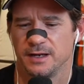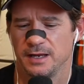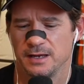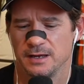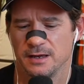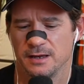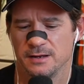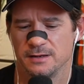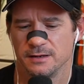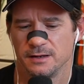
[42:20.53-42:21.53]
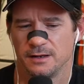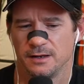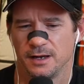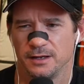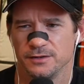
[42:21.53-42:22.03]
And
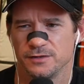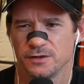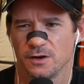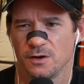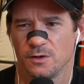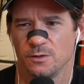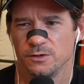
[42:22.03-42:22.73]
so